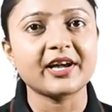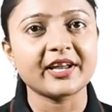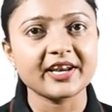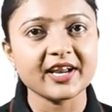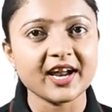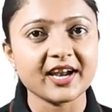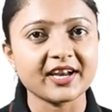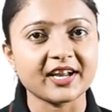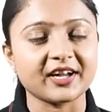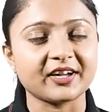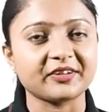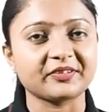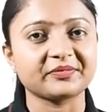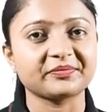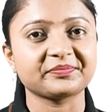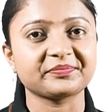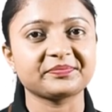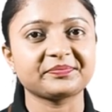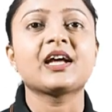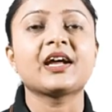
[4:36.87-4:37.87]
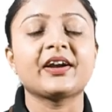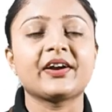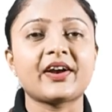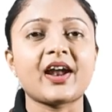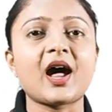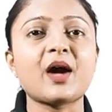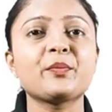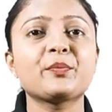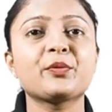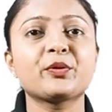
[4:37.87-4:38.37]
Haryana.
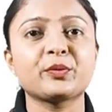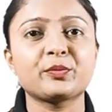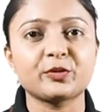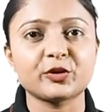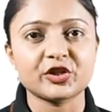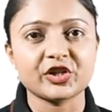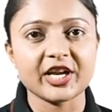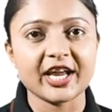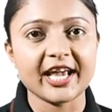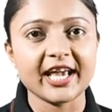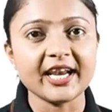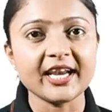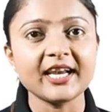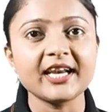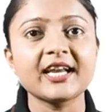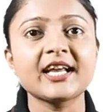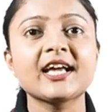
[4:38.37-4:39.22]
Rampur Bushehr.